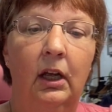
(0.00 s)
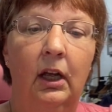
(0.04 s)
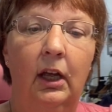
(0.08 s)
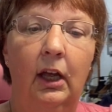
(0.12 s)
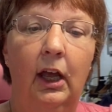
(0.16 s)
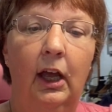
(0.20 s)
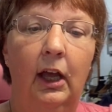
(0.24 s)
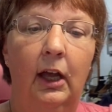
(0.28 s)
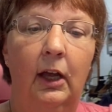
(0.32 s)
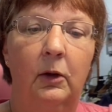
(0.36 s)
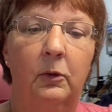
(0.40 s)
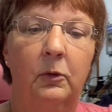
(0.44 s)

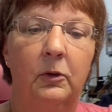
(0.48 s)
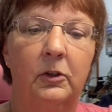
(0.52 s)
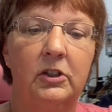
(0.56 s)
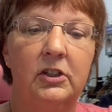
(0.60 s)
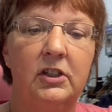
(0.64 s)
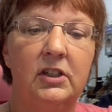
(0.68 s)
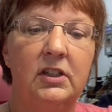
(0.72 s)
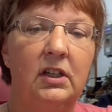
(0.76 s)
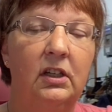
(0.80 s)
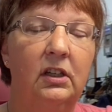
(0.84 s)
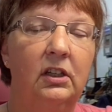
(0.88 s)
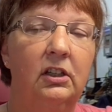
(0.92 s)
We're
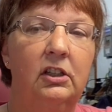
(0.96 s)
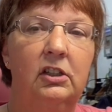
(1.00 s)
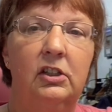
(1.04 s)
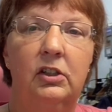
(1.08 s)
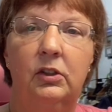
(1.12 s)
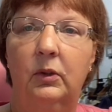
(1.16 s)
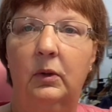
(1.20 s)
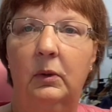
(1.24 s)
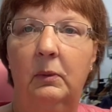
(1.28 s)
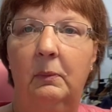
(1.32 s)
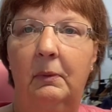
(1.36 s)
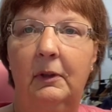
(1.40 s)
just going to
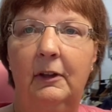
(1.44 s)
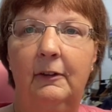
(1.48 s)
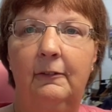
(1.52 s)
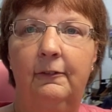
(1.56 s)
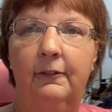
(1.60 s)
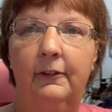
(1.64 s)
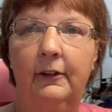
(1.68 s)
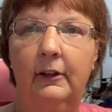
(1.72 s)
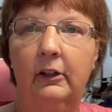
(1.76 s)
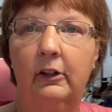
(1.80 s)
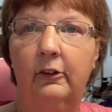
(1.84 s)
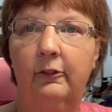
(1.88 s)
do a big
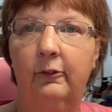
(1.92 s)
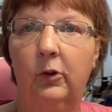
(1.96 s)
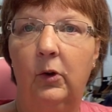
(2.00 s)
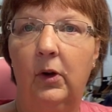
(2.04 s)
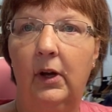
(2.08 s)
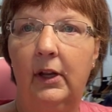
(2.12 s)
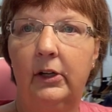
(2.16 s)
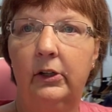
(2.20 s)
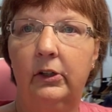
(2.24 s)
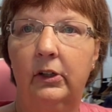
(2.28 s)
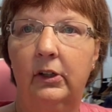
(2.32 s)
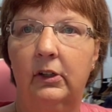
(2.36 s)
fill of
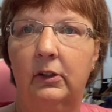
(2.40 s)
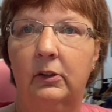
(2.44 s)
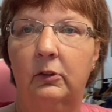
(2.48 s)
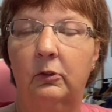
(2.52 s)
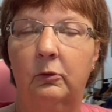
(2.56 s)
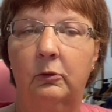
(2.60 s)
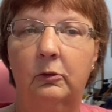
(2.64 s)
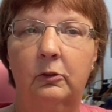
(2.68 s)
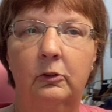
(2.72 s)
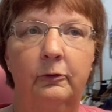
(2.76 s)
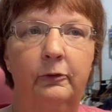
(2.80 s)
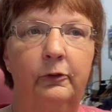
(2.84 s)
water and
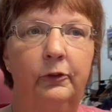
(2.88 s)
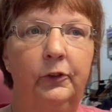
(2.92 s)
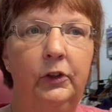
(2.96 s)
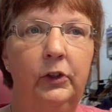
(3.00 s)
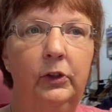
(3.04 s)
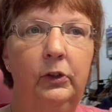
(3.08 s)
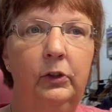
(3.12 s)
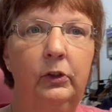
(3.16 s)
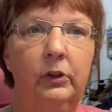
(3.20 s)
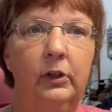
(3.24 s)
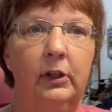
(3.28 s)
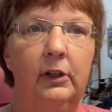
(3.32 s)

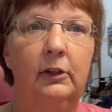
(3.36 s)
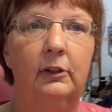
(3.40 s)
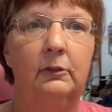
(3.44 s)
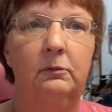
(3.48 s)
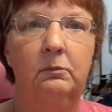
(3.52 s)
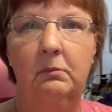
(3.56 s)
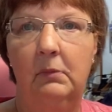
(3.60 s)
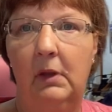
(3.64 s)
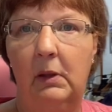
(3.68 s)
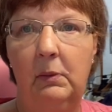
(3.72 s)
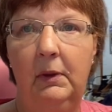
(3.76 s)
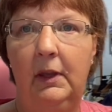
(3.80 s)
food,
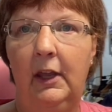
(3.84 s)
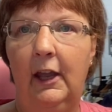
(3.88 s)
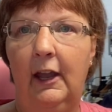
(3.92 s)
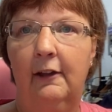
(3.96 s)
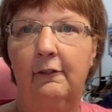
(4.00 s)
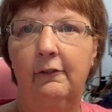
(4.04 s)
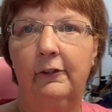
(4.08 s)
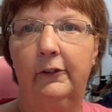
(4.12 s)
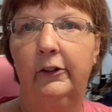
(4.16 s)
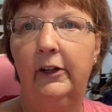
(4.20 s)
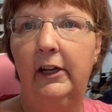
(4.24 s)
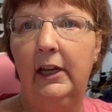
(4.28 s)
and maybe
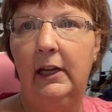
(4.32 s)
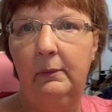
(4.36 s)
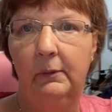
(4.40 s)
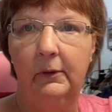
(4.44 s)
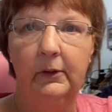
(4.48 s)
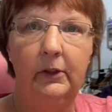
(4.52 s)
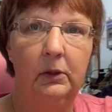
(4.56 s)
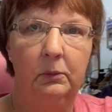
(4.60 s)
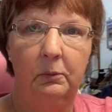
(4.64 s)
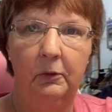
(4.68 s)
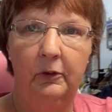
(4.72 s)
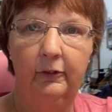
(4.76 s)
have our neighbor
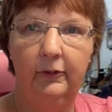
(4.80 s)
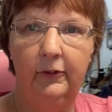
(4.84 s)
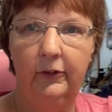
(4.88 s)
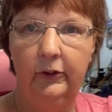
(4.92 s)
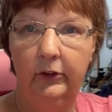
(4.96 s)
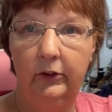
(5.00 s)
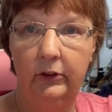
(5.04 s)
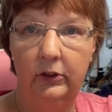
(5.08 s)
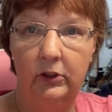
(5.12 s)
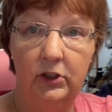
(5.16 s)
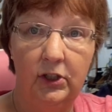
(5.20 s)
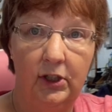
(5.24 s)
come over
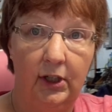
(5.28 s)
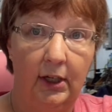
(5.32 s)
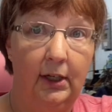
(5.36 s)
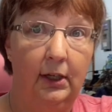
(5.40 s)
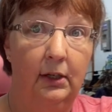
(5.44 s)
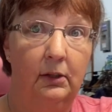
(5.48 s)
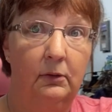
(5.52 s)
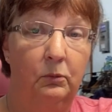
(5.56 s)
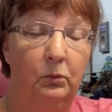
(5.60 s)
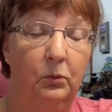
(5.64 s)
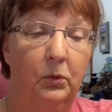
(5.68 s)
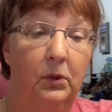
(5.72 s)
and check on
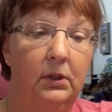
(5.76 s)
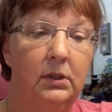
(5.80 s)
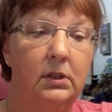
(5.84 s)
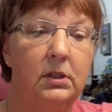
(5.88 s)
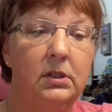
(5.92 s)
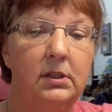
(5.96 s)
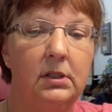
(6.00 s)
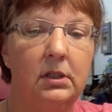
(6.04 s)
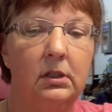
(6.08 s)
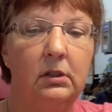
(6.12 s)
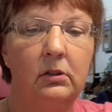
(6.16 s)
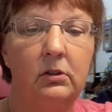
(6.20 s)
them
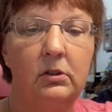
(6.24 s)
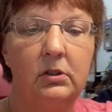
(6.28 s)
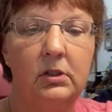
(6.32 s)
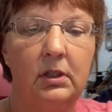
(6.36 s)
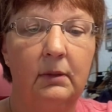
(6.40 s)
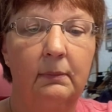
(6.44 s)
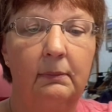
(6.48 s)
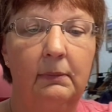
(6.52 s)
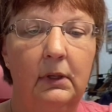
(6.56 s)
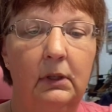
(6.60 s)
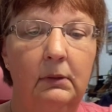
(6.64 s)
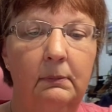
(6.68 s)
once or
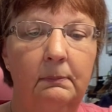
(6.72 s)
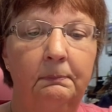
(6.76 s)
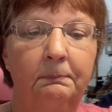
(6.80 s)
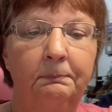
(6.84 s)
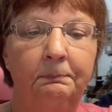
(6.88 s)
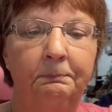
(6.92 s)
something.